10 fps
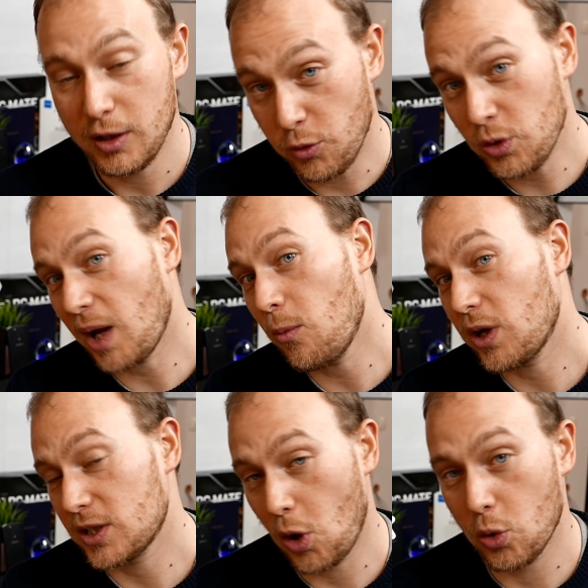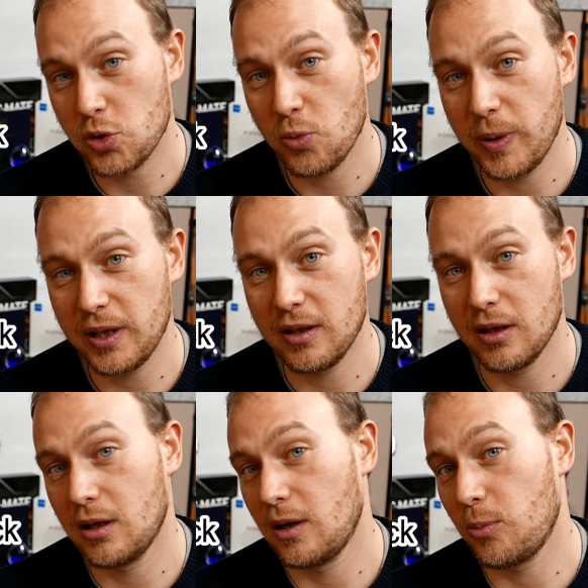Front camera has also
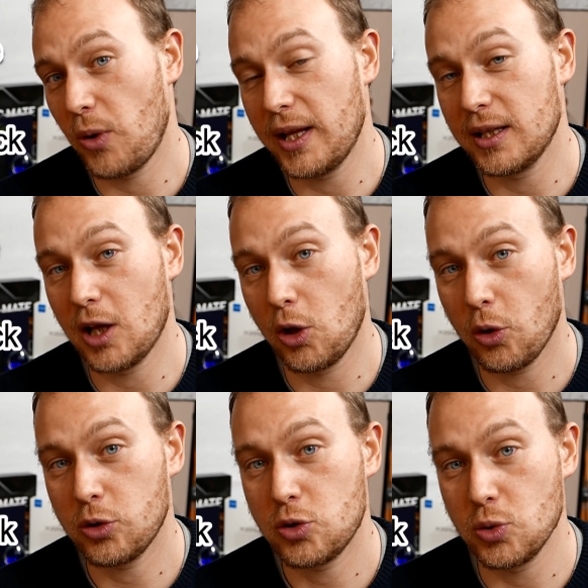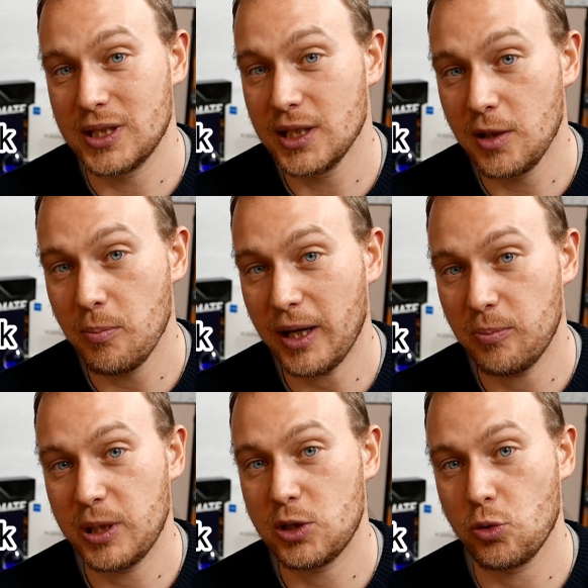been upgraded a lot to a 13
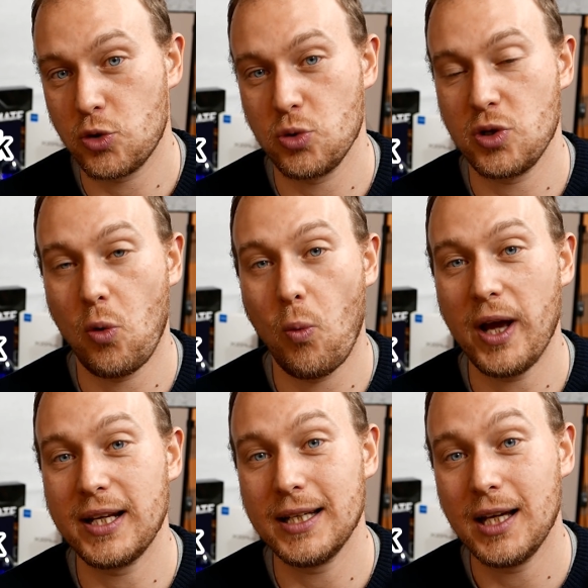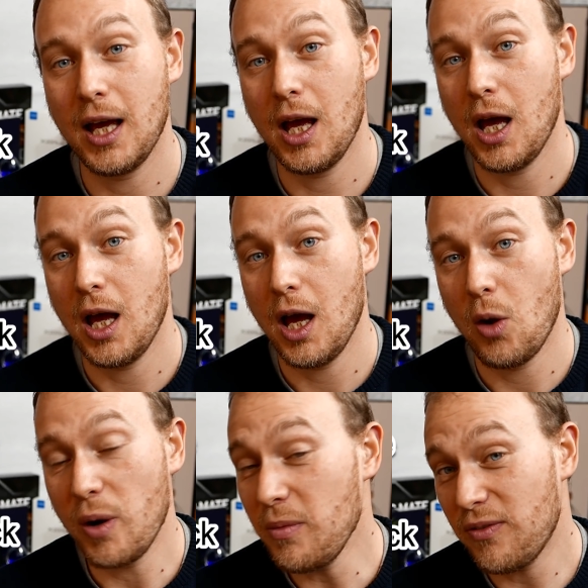megapixel shooter where the
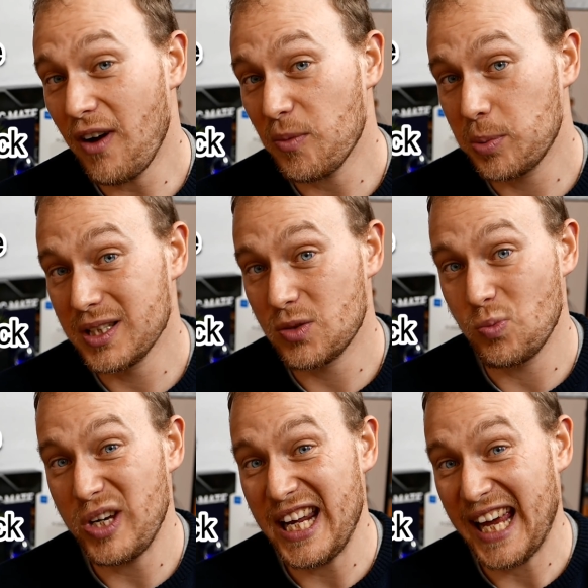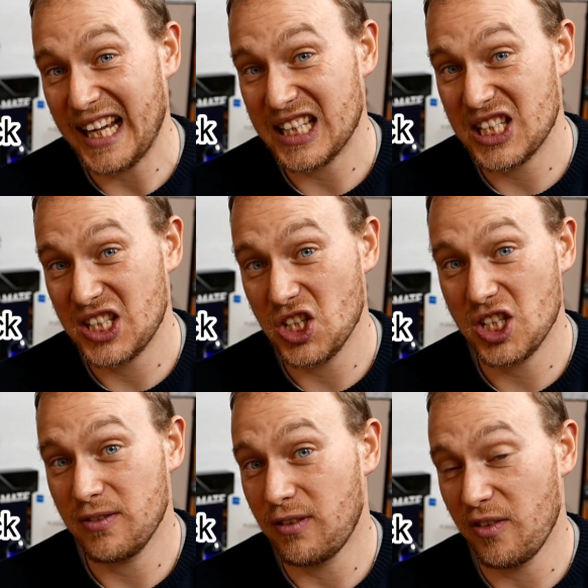Redmi 5 Plus really had
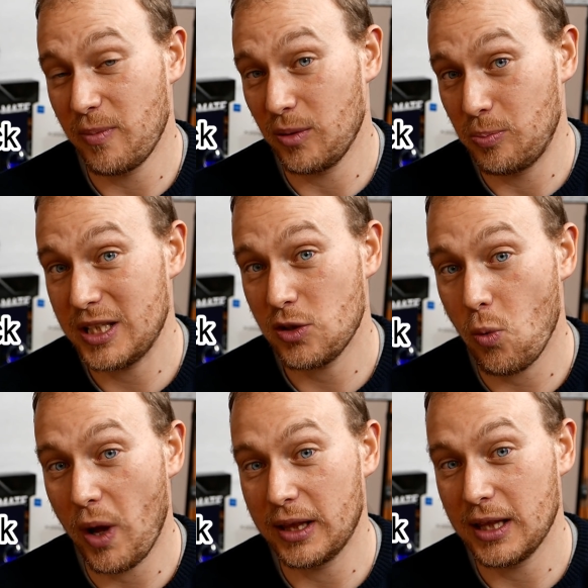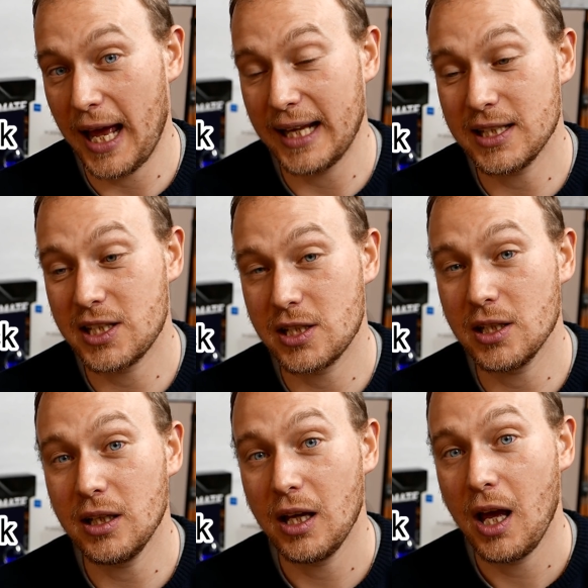just the 5 megapixel one and
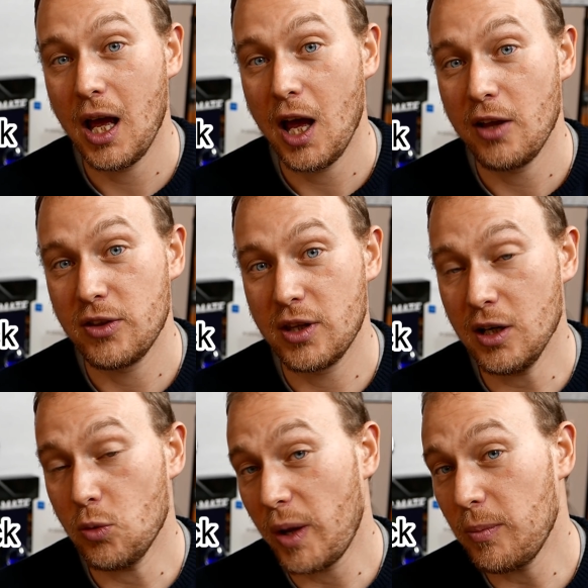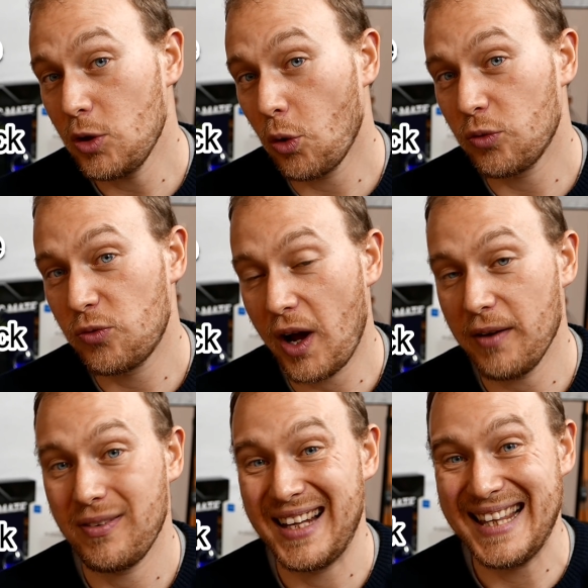uh, the Redmi Note
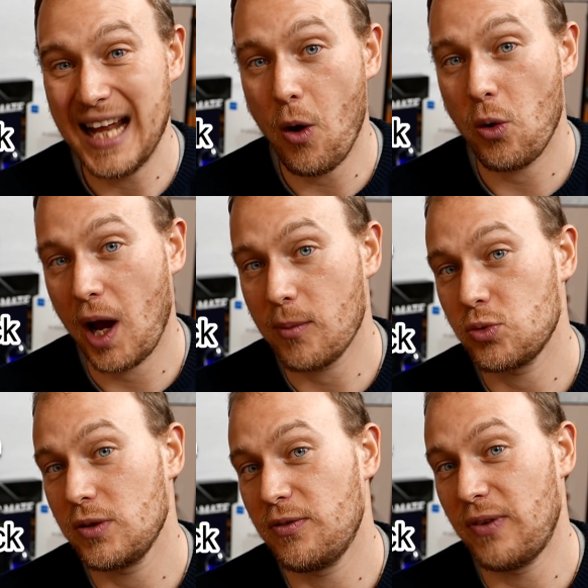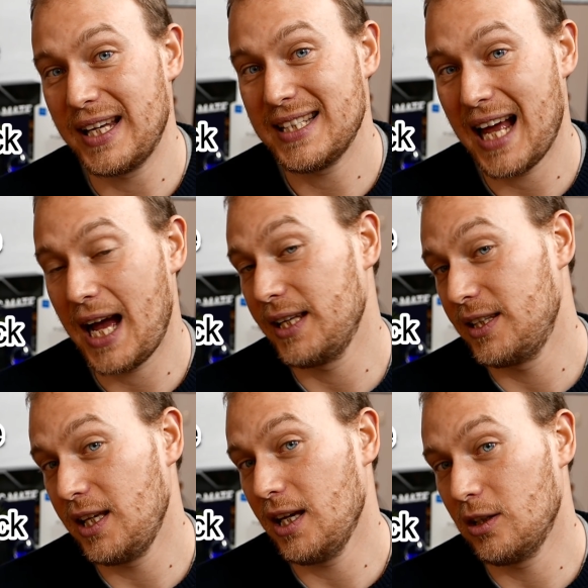5 now comes with a Face
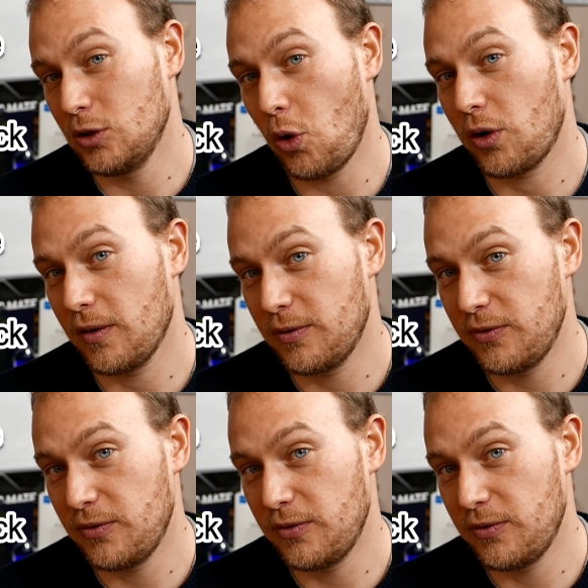ID unlock